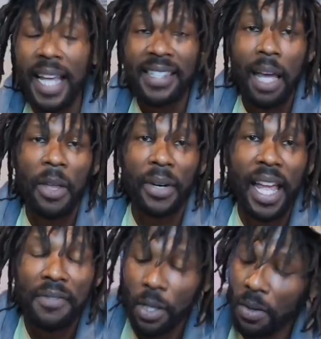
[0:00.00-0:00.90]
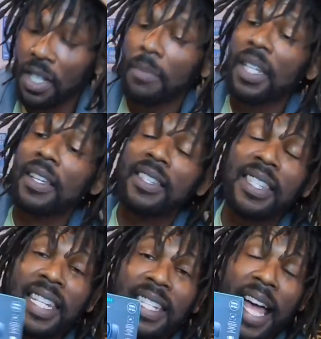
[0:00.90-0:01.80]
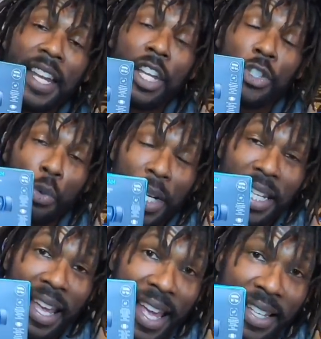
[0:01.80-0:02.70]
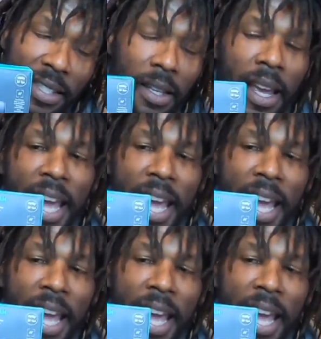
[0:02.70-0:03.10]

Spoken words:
next item that we're gonna have sold is gonna be the C920S